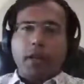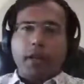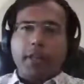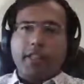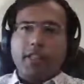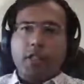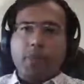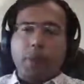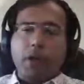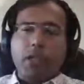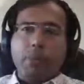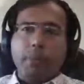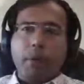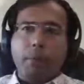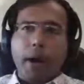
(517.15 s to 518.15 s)
This is
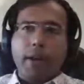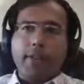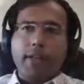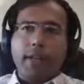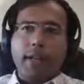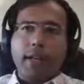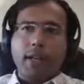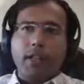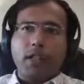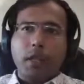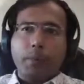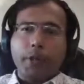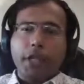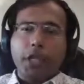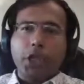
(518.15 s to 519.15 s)
possible by sending a
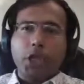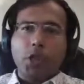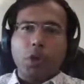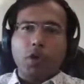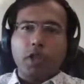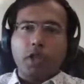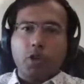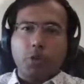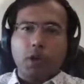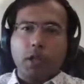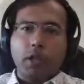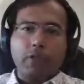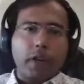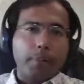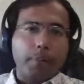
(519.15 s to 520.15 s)
termination notice to
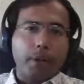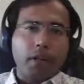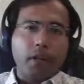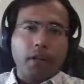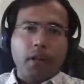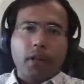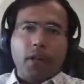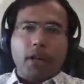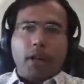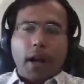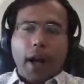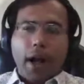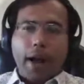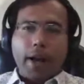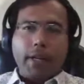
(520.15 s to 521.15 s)
the developer,
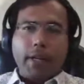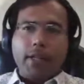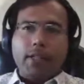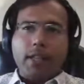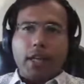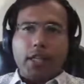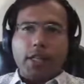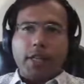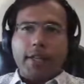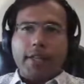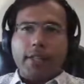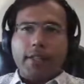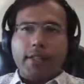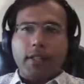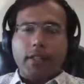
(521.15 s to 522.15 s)
and in such
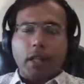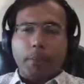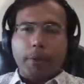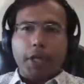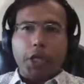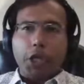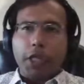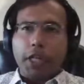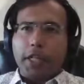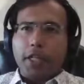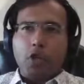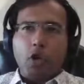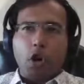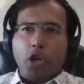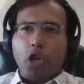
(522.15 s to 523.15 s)
cases, a termination deed
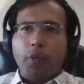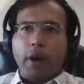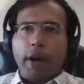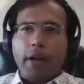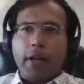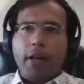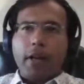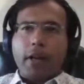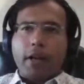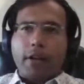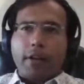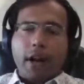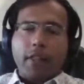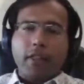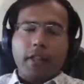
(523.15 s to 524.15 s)
is not required.
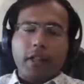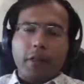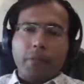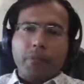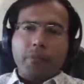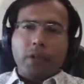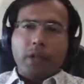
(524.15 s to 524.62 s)
Rather,